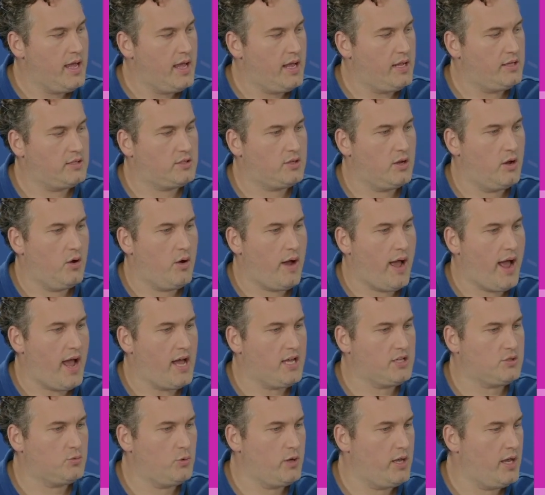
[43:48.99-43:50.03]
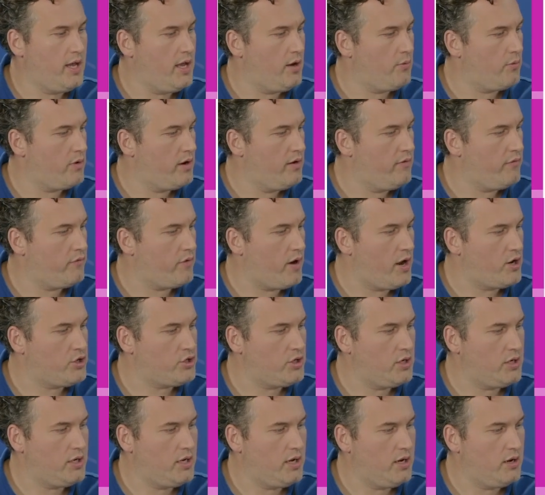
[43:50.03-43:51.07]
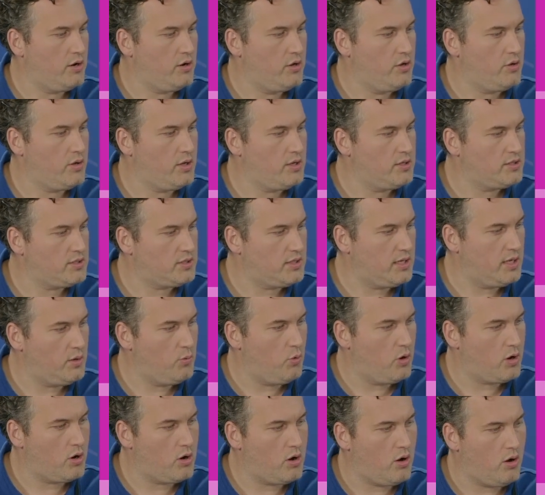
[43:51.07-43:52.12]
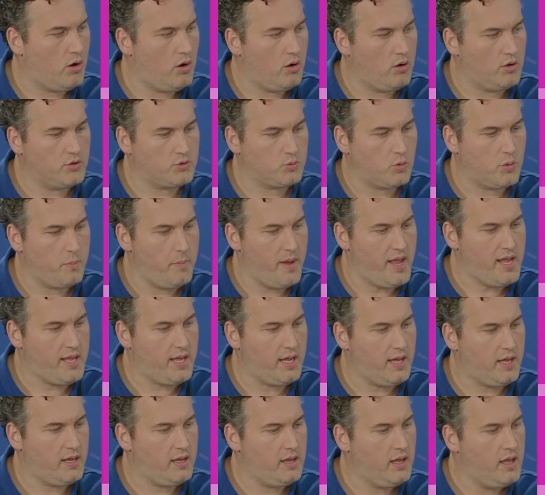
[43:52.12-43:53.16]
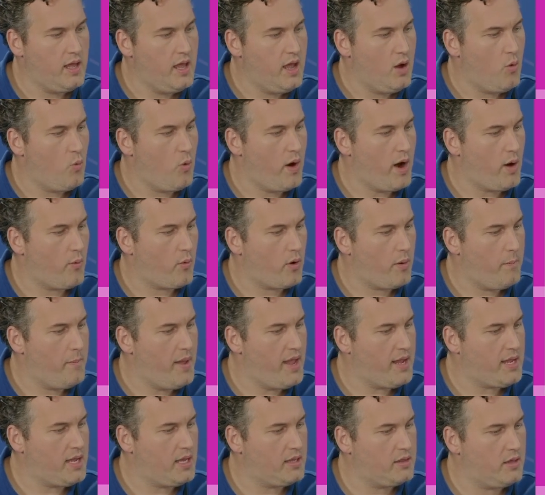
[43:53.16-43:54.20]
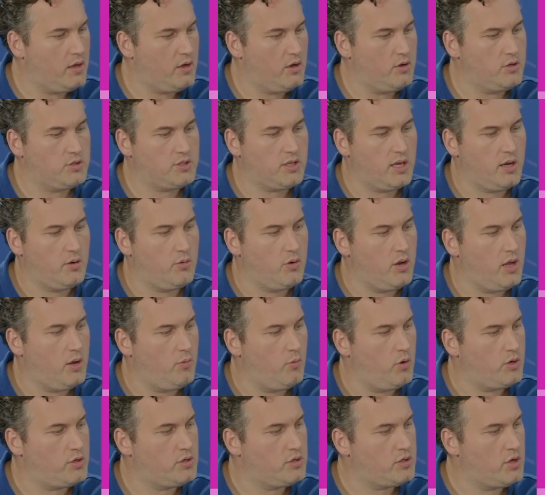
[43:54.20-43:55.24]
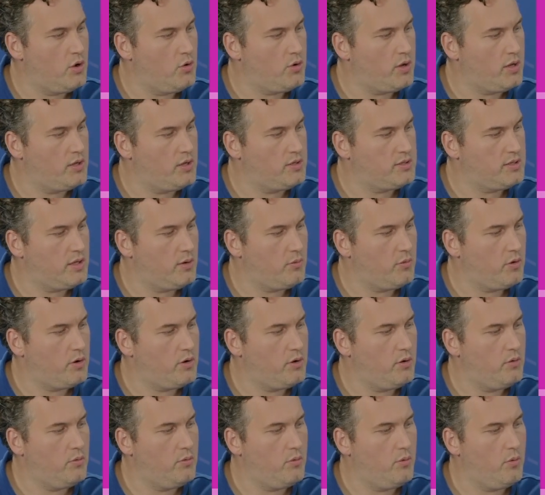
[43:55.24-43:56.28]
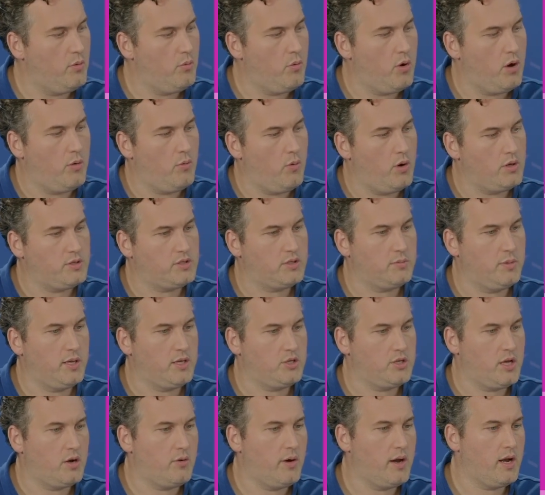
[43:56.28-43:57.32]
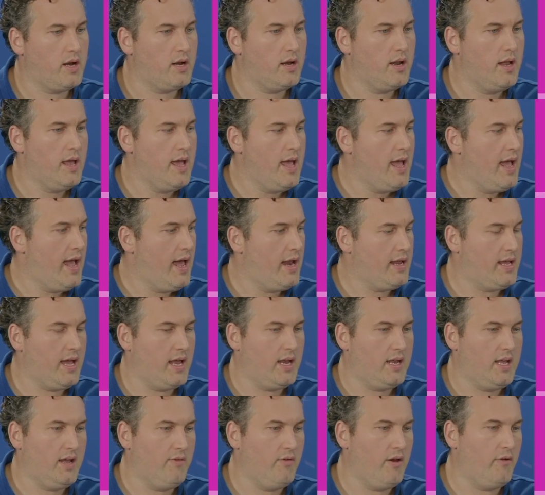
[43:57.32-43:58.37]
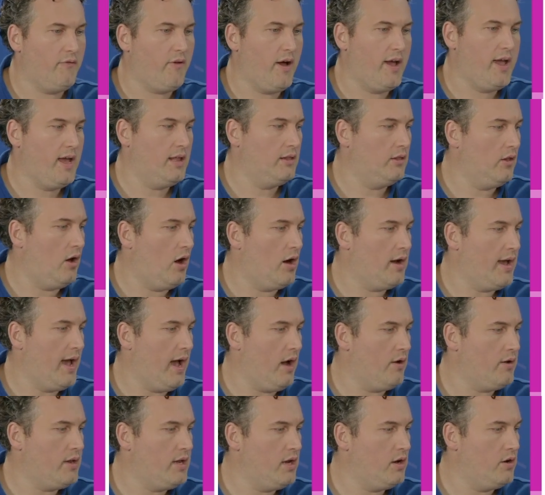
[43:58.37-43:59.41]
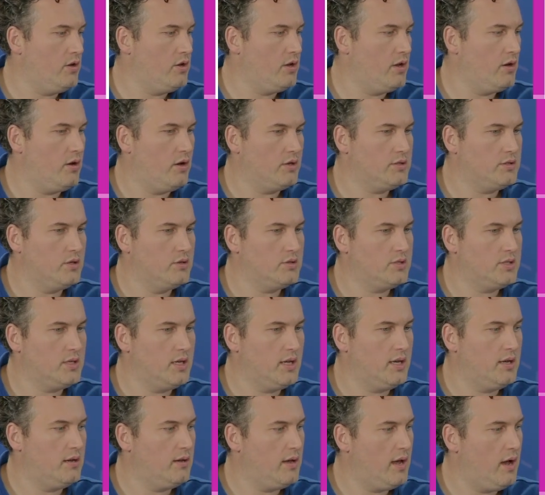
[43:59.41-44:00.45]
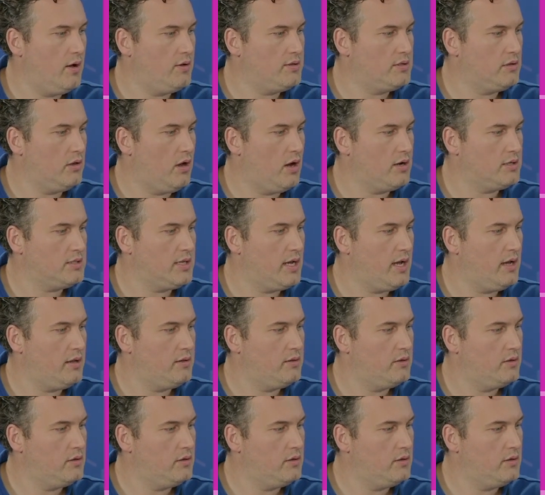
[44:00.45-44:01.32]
And so as we hit refresh in here, you can see what calls we're making, where we're making those, and what tokens that what's being generated. And again, even if I hit log out here, you can also see how it logs out.